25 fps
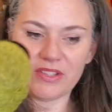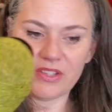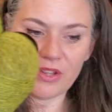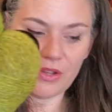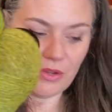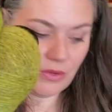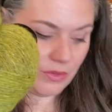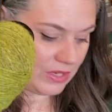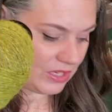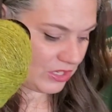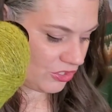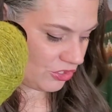
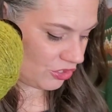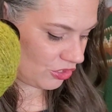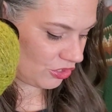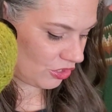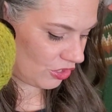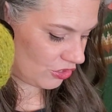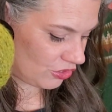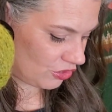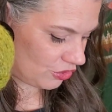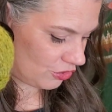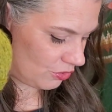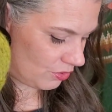So in
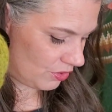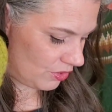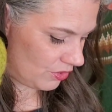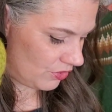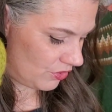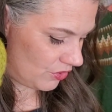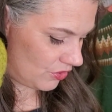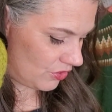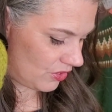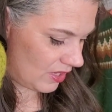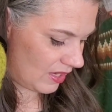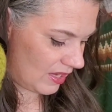
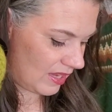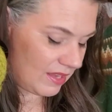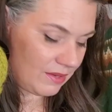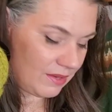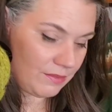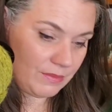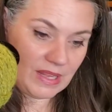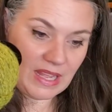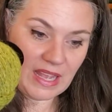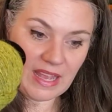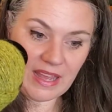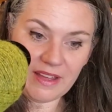Chartreuse,
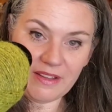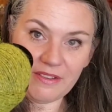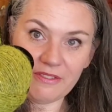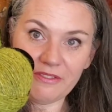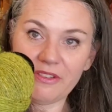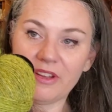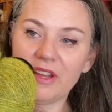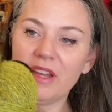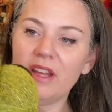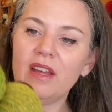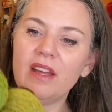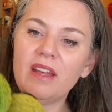again, we have
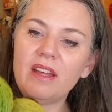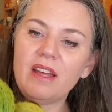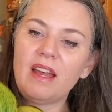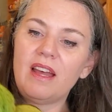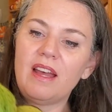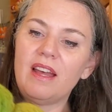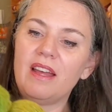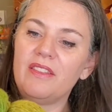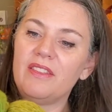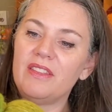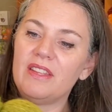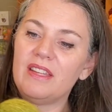
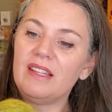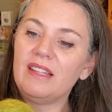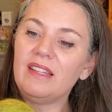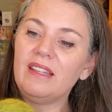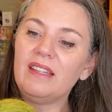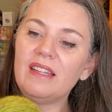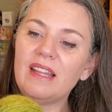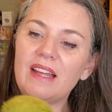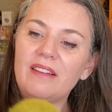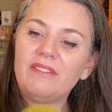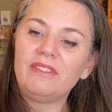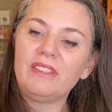the
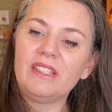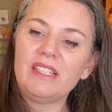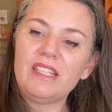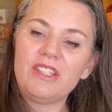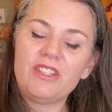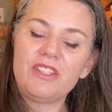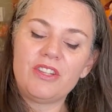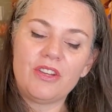lovely